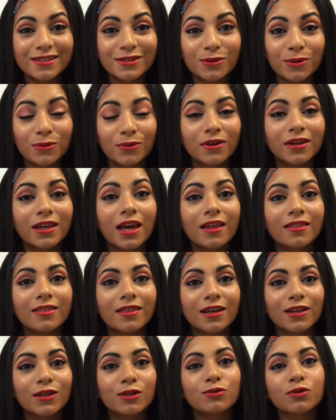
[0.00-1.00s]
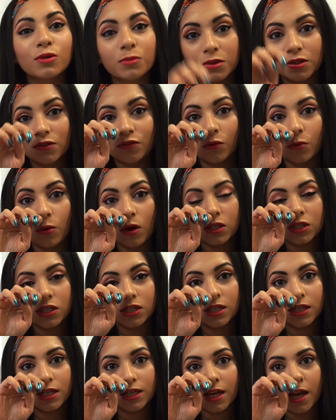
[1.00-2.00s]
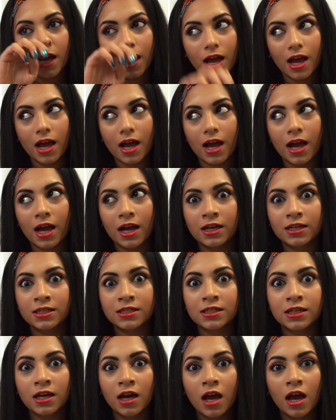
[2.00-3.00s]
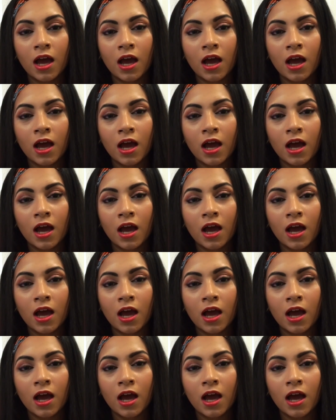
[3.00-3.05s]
So yeah, thank you so much for watching, and